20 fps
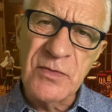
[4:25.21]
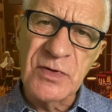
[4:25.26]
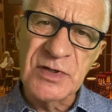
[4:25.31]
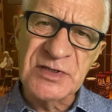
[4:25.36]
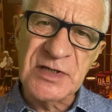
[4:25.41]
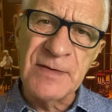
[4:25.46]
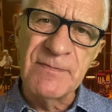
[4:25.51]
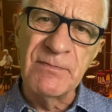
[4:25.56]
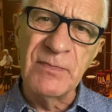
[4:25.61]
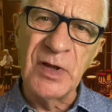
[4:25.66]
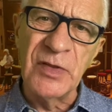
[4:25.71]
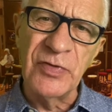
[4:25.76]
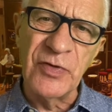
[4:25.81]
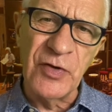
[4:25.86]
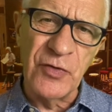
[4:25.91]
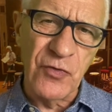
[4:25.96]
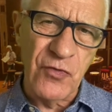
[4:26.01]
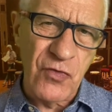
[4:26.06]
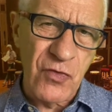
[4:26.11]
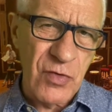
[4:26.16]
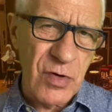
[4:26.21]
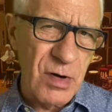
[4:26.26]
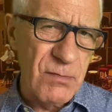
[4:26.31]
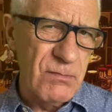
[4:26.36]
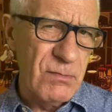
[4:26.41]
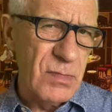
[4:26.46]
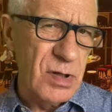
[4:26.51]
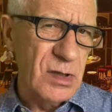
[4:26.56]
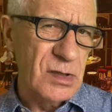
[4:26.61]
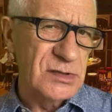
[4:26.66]
resentment that
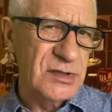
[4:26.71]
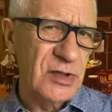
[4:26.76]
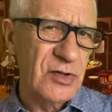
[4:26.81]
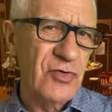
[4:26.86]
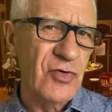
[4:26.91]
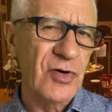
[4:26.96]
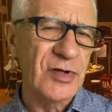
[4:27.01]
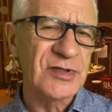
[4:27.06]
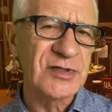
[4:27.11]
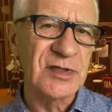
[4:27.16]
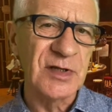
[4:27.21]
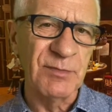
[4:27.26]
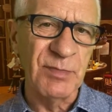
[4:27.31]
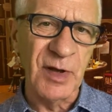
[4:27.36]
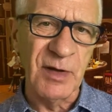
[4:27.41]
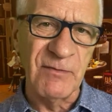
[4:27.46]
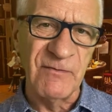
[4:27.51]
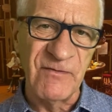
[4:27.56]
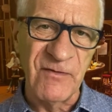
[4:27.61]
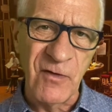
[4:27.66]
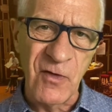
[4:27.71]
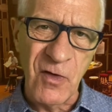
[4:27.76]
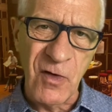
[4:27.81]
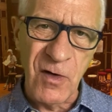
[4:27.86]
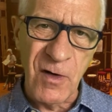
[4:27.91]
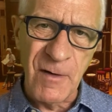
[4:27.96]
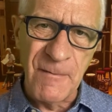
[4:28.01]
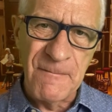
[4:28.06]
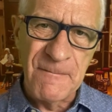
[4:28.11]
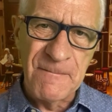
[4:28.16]
rumbles across the pub floor.